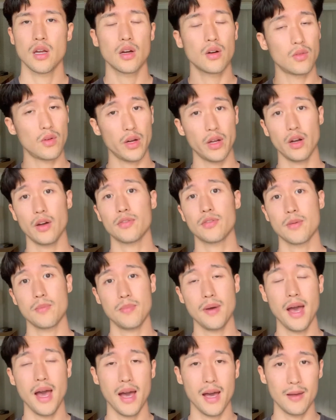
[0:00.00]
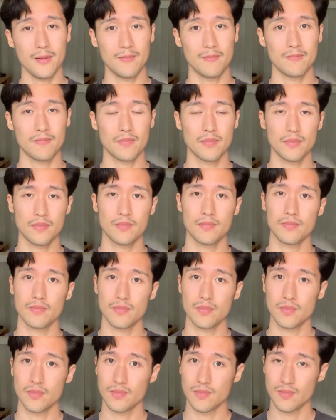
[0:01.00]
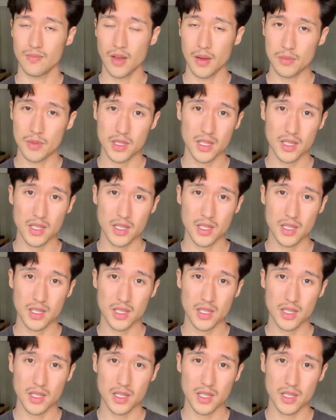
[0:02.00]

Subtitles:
right off the bat, I'm just